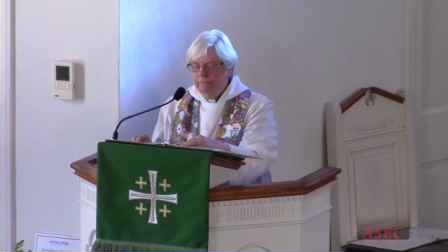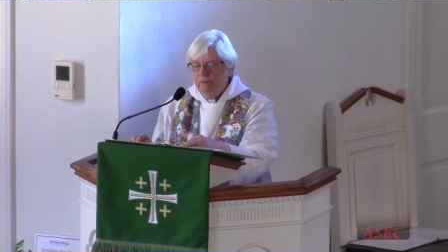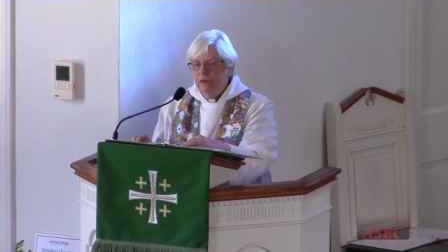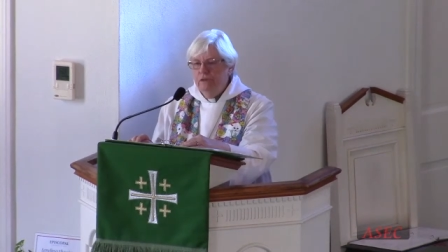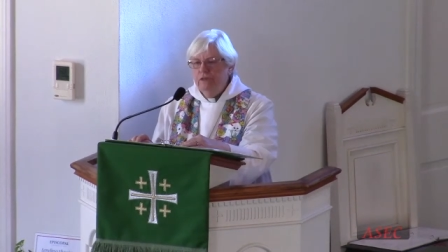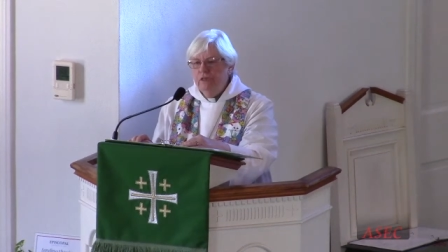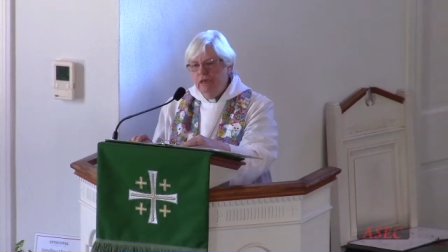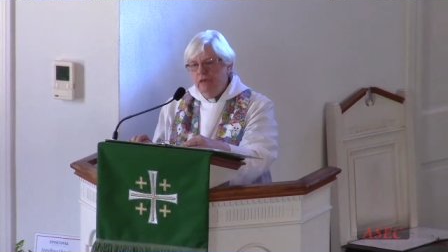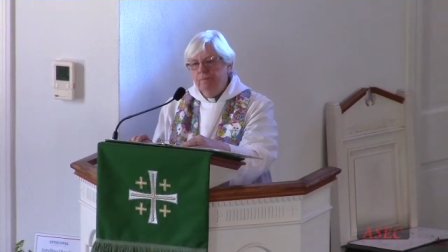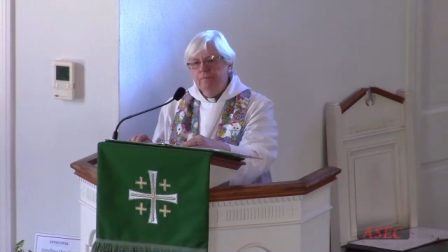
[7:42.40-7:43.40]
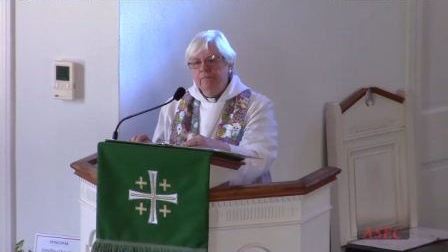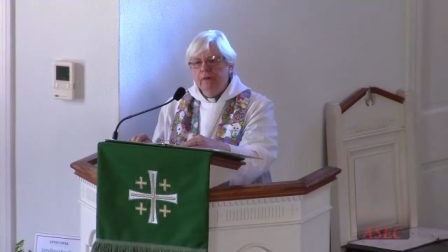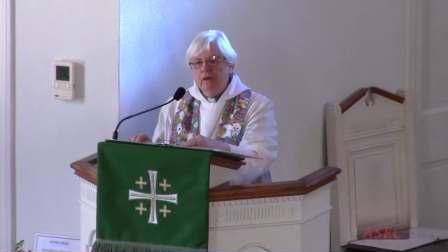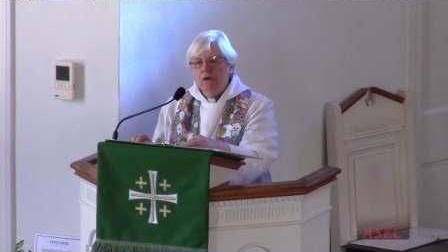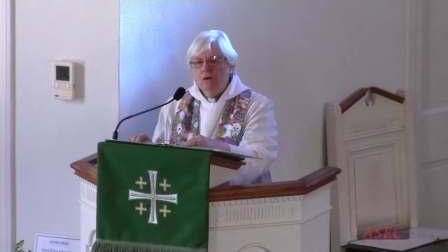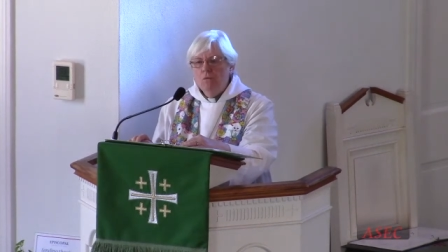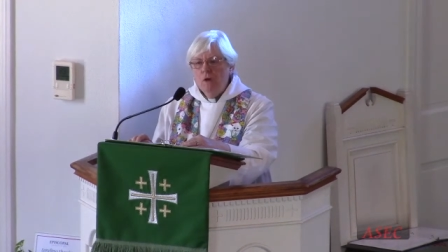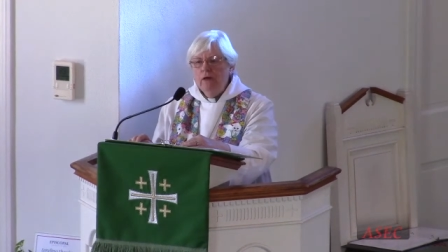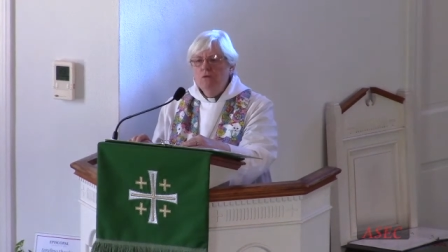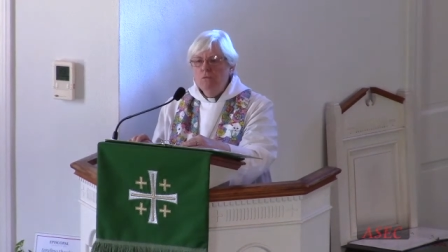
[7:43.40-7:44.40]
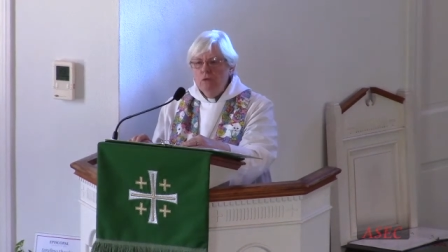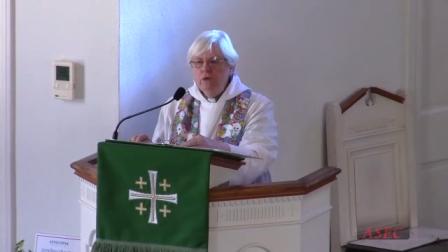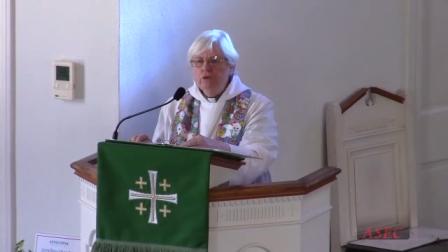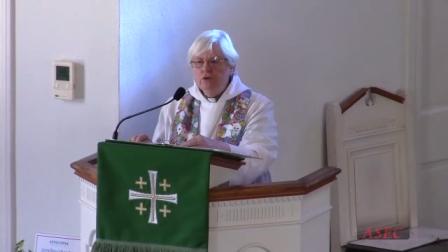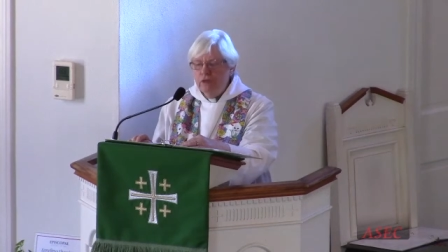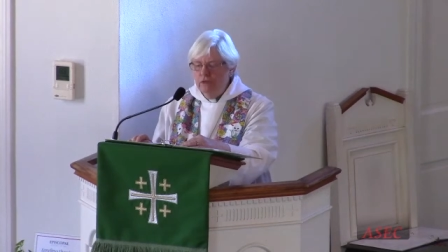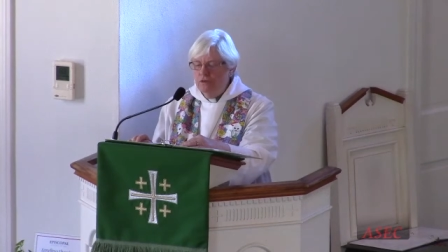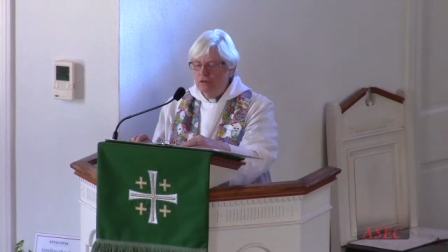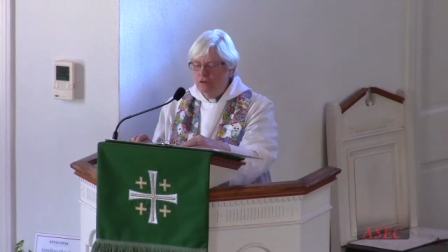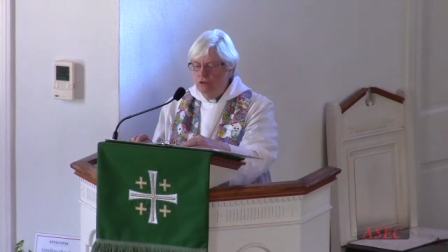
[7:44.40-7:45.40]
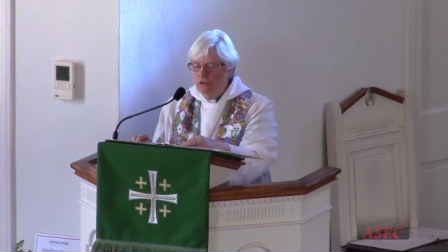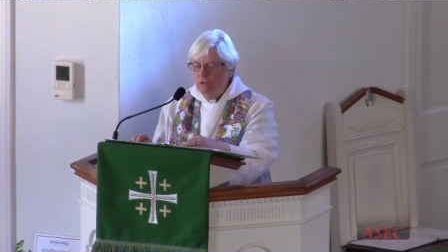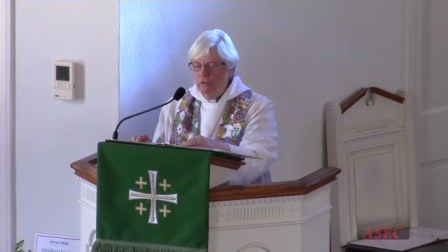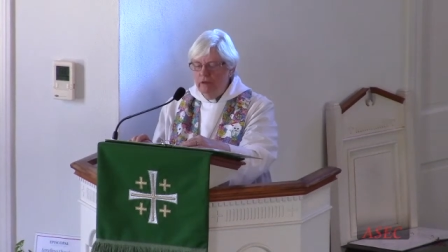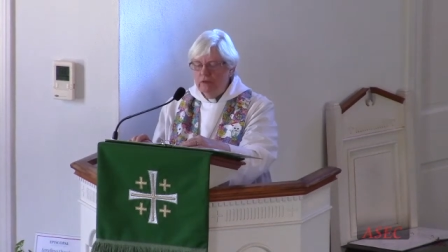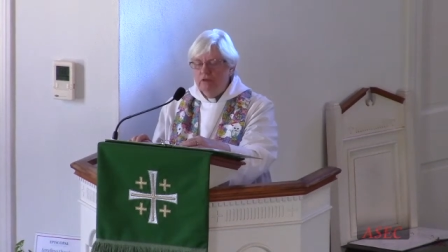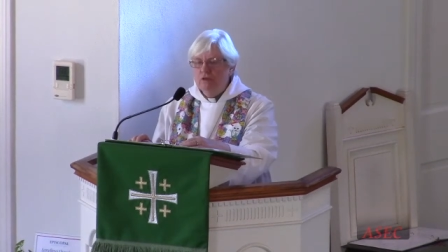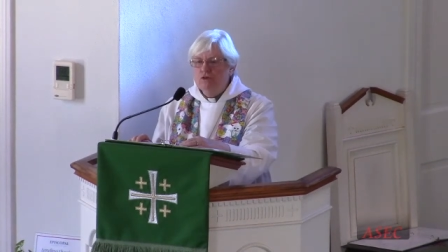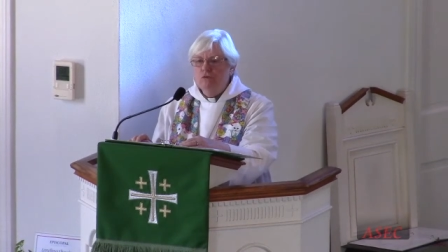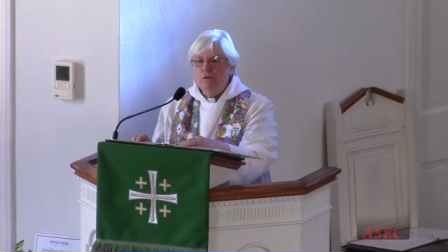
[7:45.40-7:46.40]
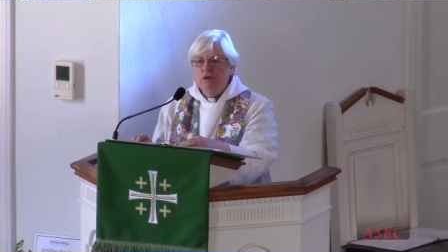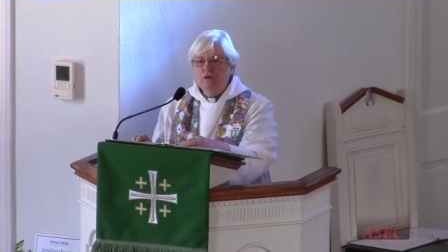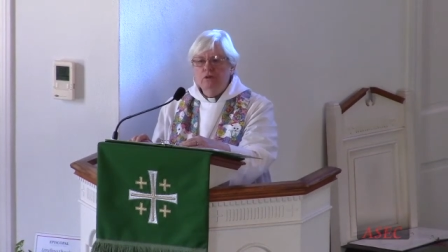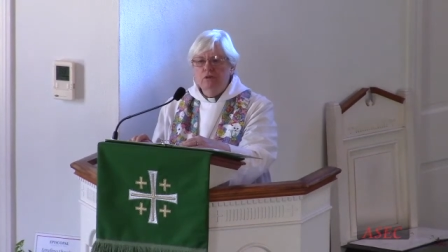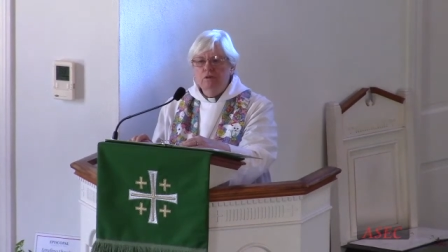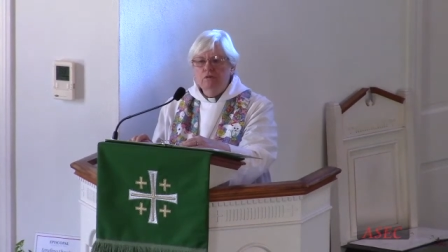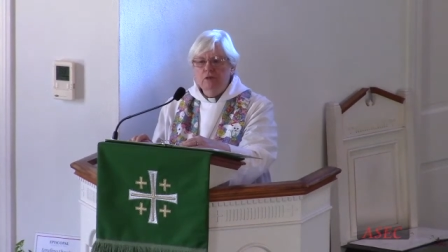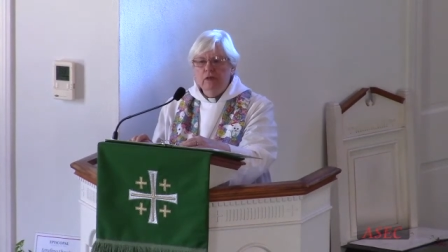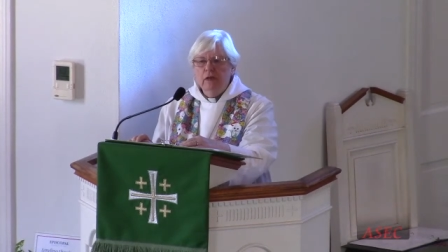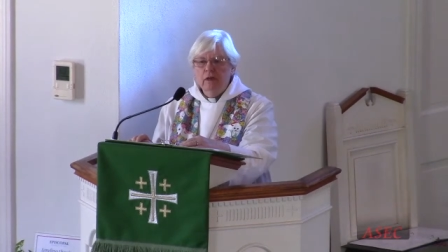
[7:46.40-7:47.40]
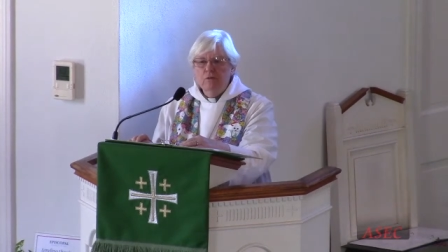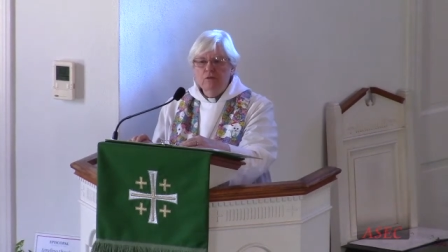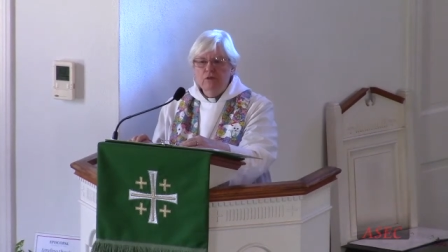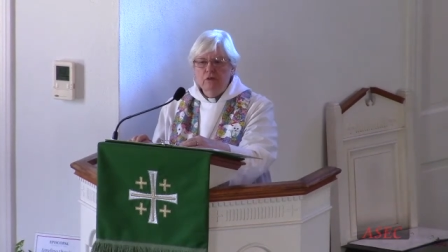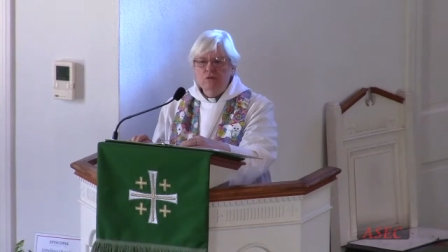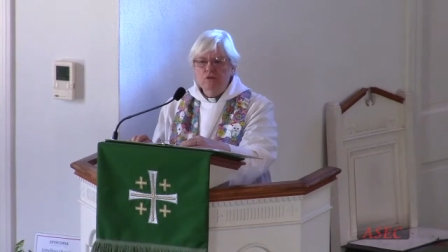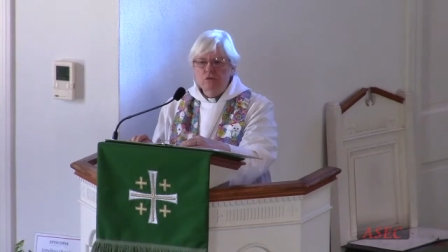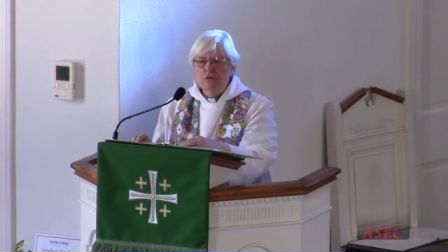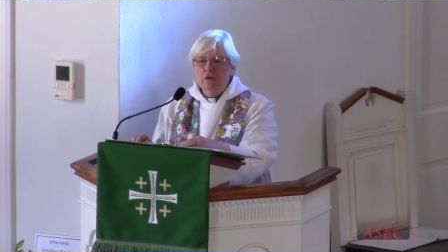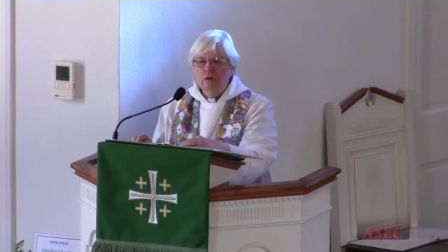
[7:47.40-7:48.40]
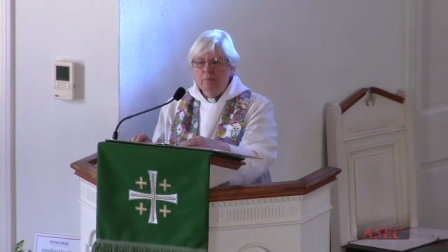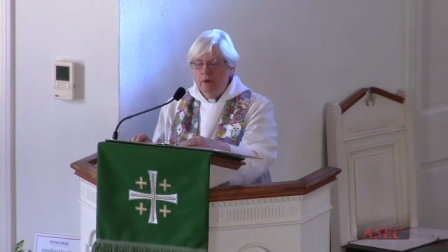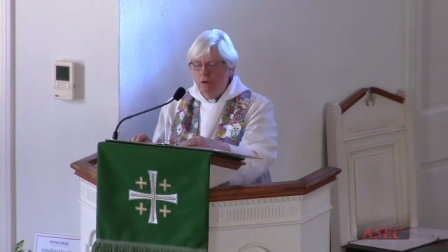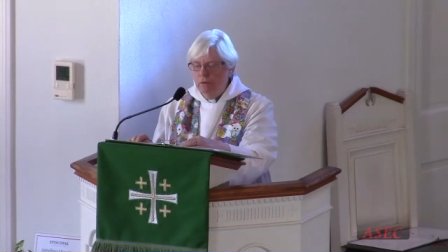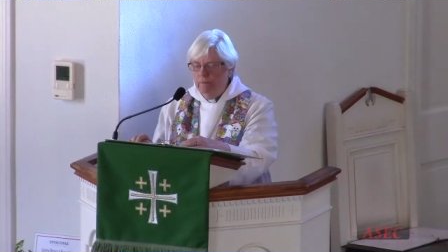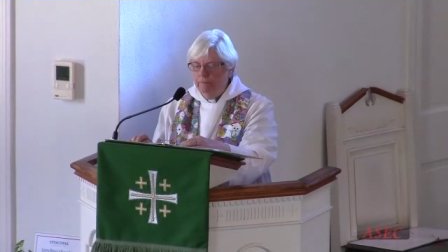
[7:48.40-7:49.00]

Indeed, what would Jesus do in situations that I was uncertain about?